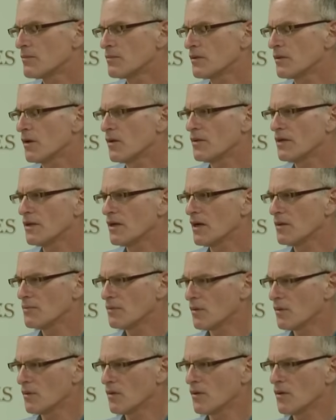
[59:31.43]
blowing
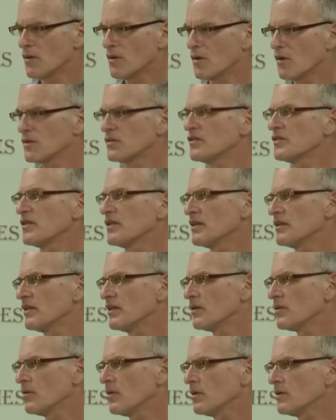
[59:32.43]
up or
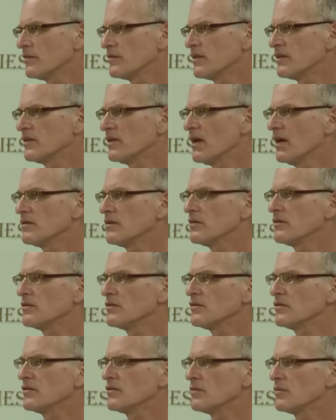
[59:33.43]
sealing all of the
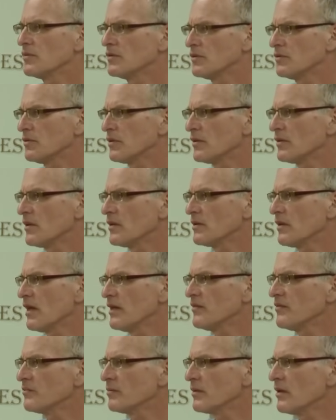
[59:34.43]
tunnels, which were the
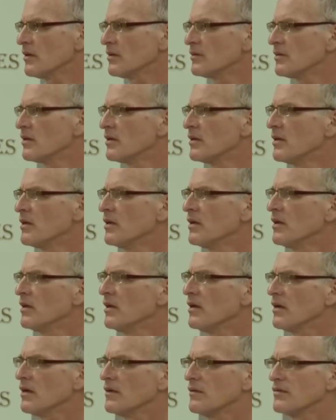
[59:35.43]
lifeblood
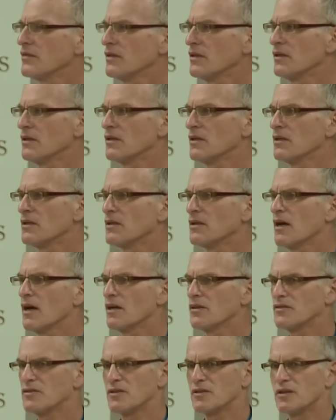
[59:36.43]
of the
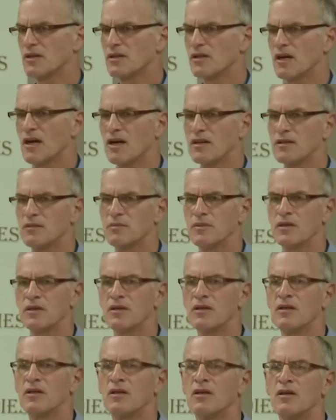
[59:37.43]
Gazan
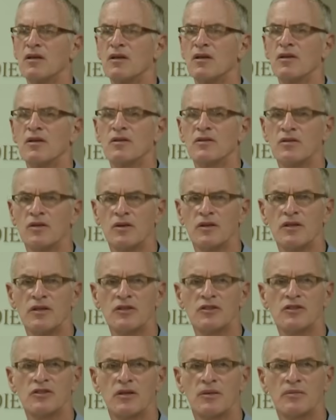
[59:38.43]
economy. So
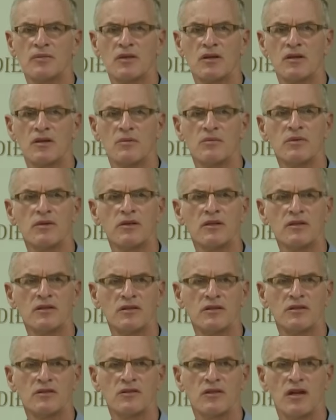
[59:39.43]
Egypt, a
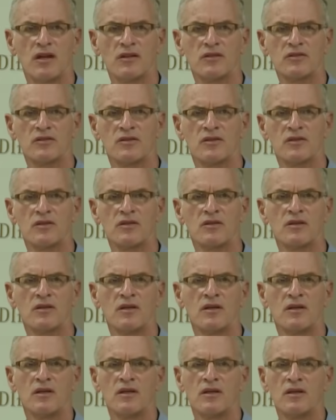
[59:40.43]
complete disaster.
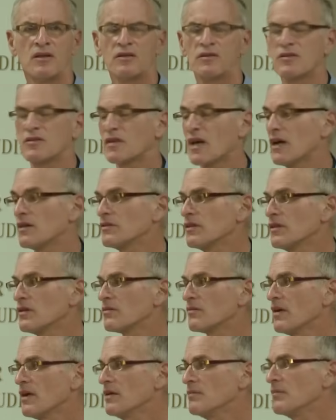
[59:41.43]
Saudi
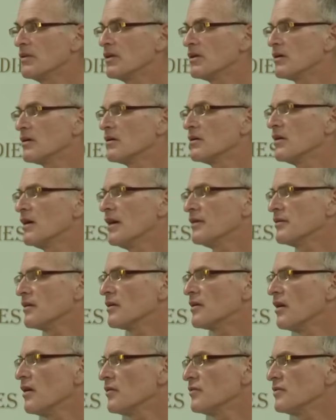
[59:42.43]
Arabia and the
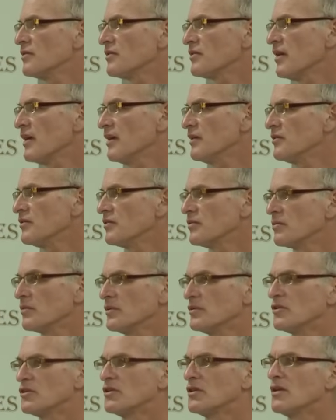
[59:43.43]
Gulf states,
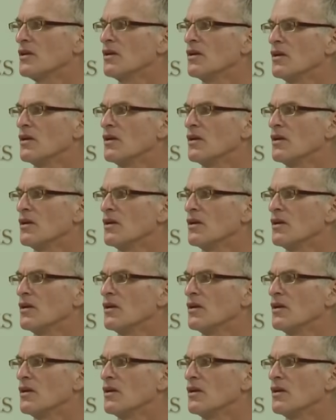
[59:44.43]
which